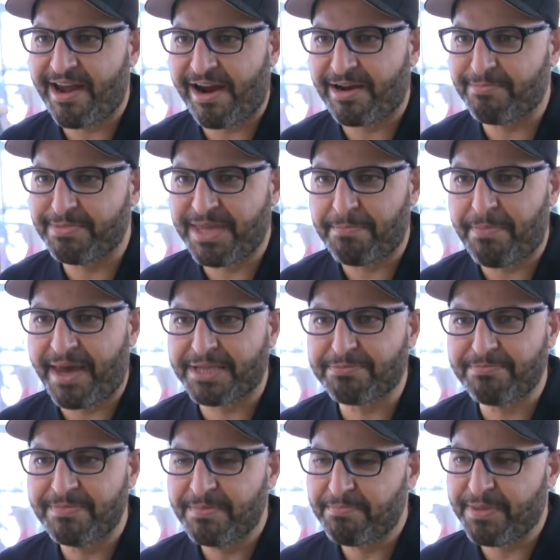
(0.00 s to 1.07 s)
They are the
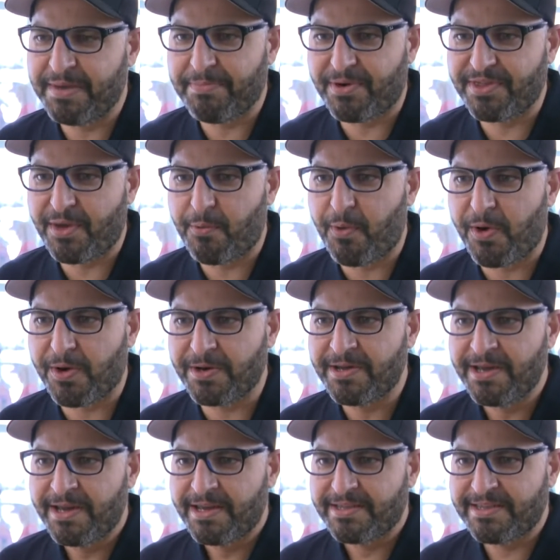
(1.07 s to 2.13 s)
best people in the
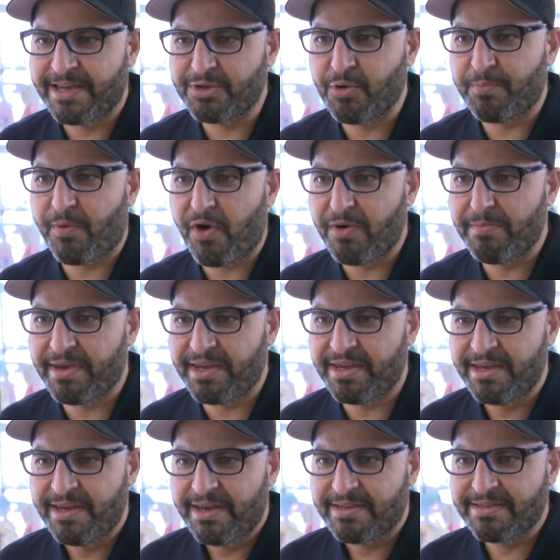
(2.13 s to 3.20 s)
world. They support
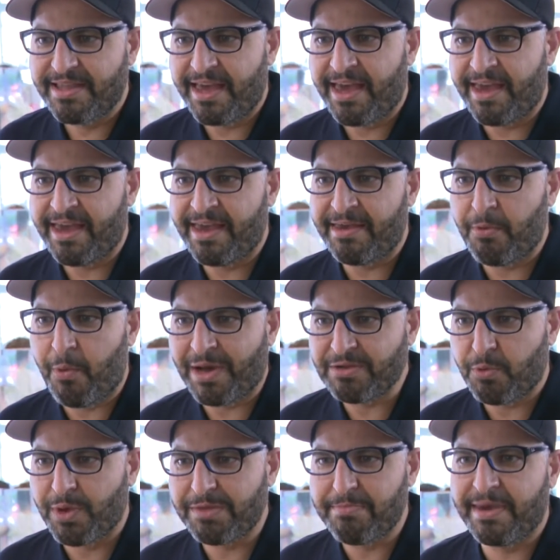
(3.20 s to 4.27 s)
me. They
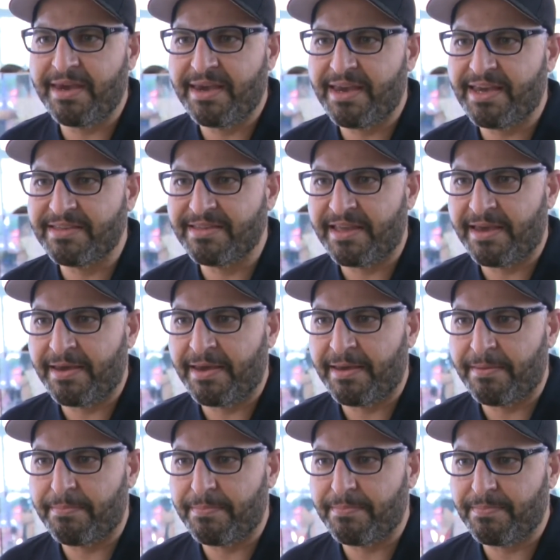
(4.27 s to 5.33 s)
was with me in
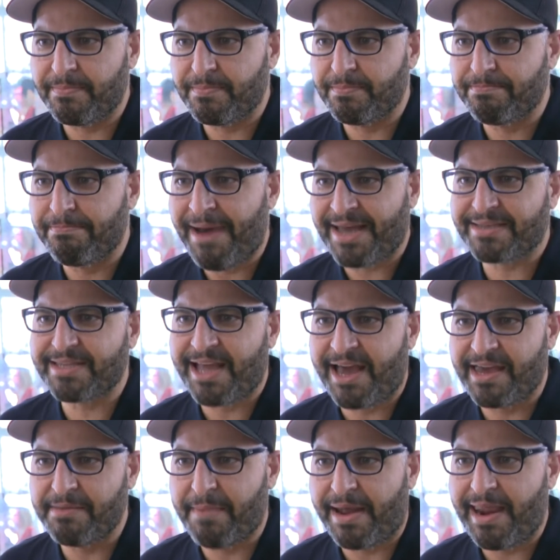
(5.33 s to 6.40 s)
the bad
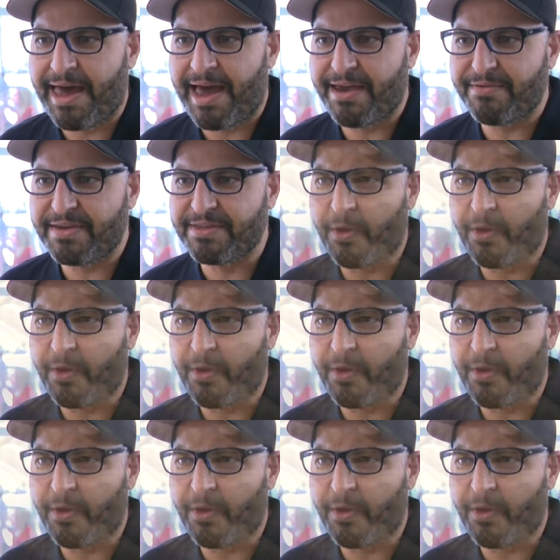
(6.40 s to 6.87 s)
time in my life,